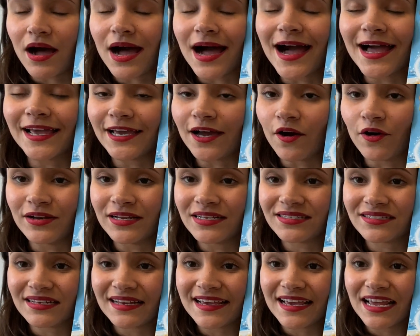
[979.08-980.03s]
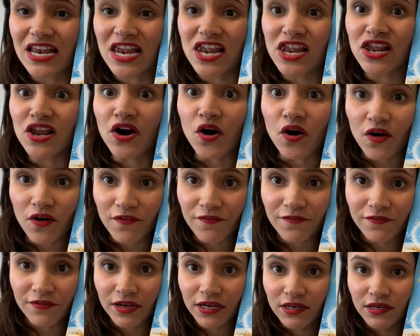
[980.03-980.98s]
I honestly love
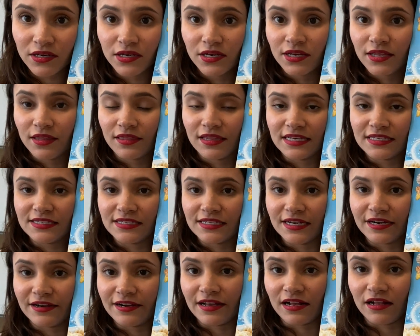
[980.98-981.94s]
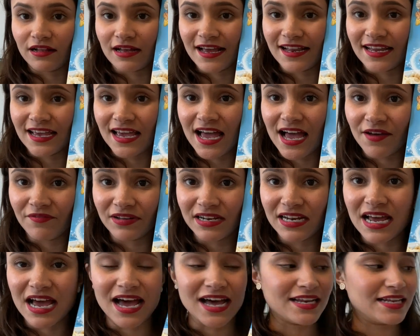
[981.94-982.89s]
this cereal and I haven't
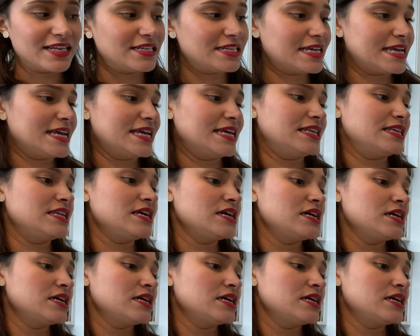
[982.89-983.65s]
had it in